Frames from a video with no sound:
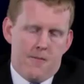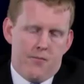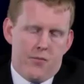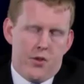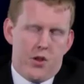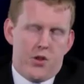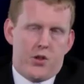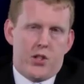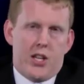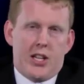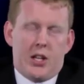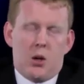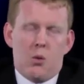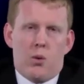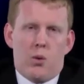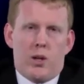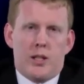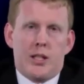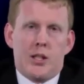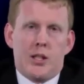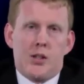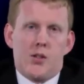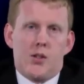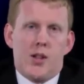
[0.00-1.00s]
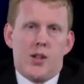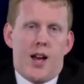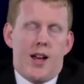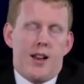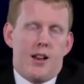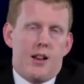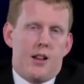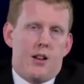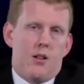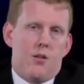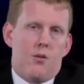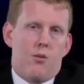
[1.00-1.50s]
The second one is that
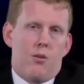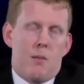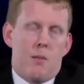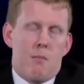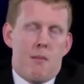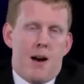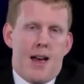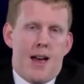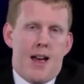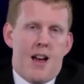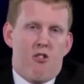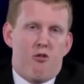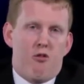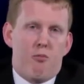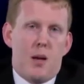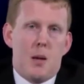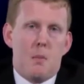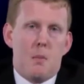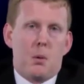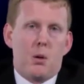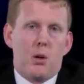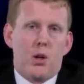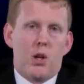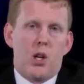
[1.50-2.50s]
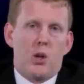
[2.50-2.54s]
we may have people